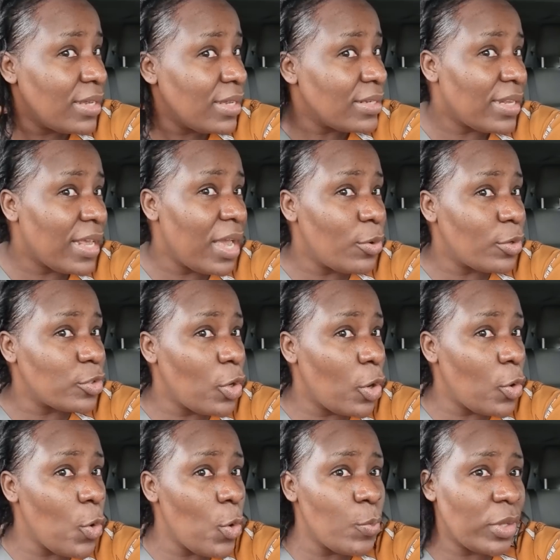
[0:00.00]
The hair was not
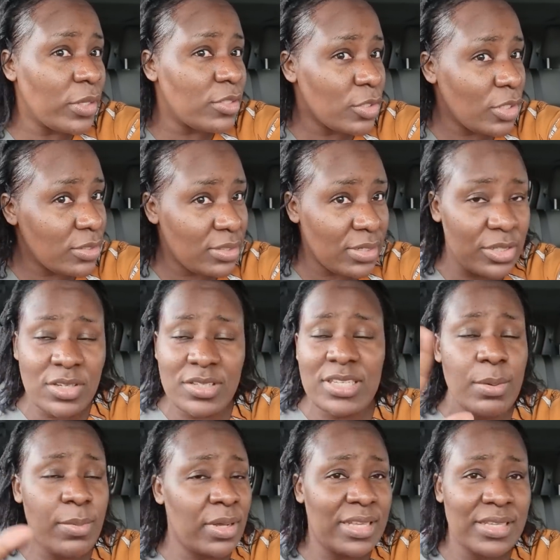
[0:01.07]
combed, nothing. I just
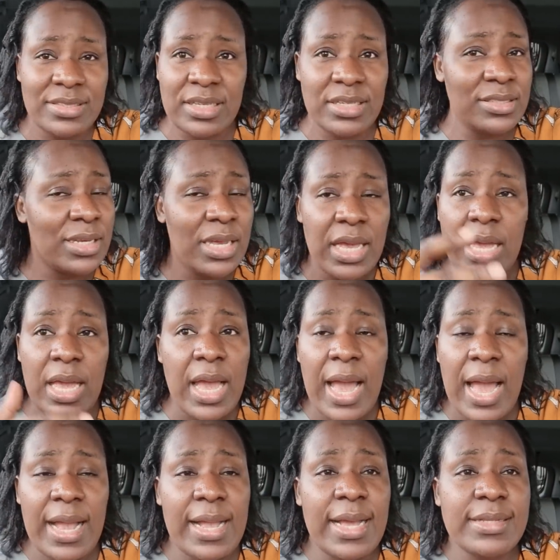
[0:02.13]
came out and said
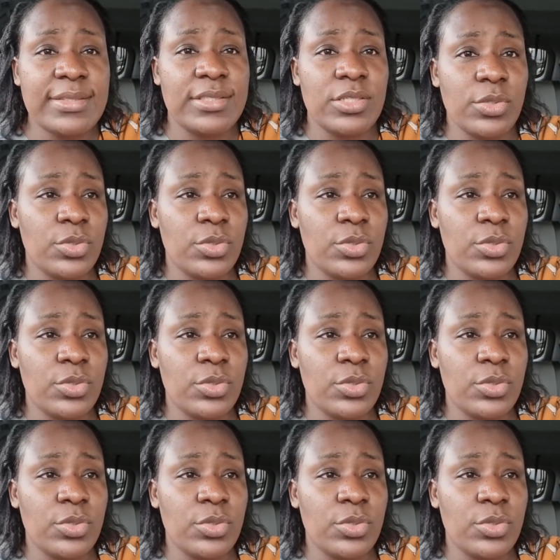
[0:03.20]
I can't deal.